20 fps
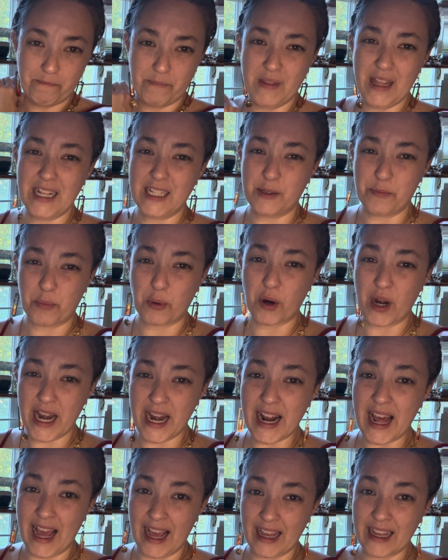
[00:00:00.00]
it's
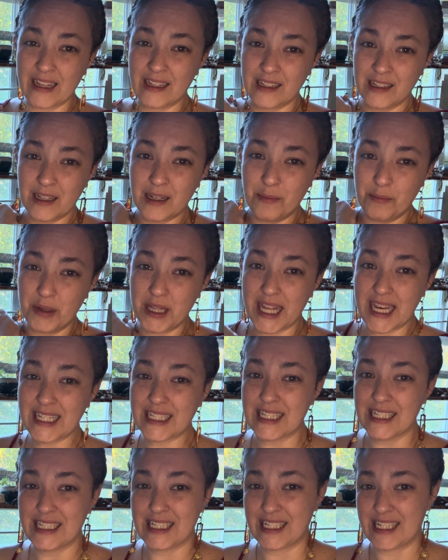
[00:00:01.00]
breeding
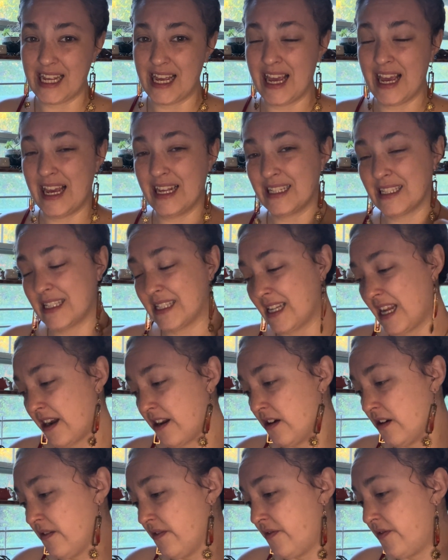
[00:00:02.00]
complacency instead
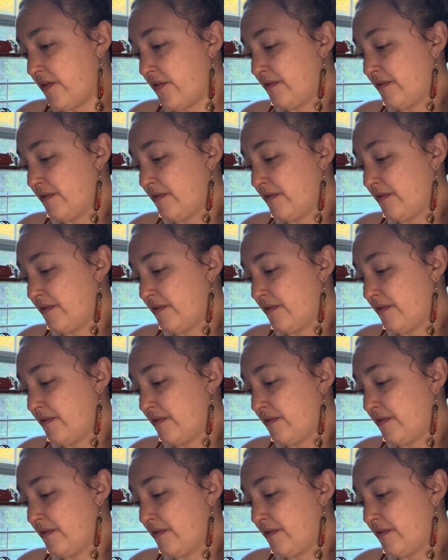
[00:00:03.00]
of